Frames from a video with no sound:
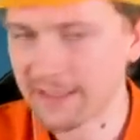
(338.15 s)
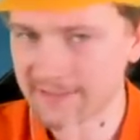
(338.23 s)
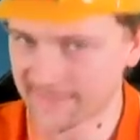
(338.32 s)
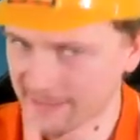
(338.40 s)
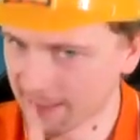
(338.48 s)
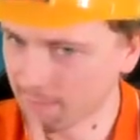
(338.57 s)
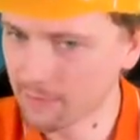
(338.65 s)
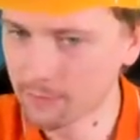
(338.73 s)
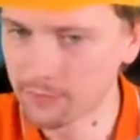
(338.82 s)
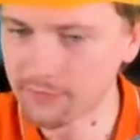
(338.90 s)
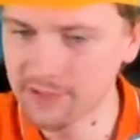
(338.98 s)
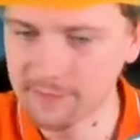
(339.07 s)
Stack
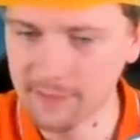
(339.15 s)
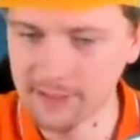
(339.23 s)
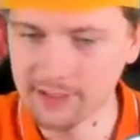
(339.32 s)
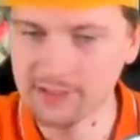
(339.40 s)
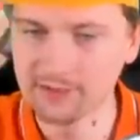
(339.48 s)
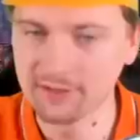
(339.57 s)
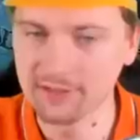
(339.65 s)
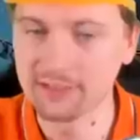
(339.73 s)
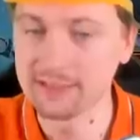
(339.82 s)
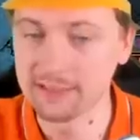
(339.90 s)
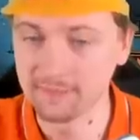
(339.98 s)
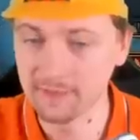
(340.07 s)
wipe on this patch is not an easy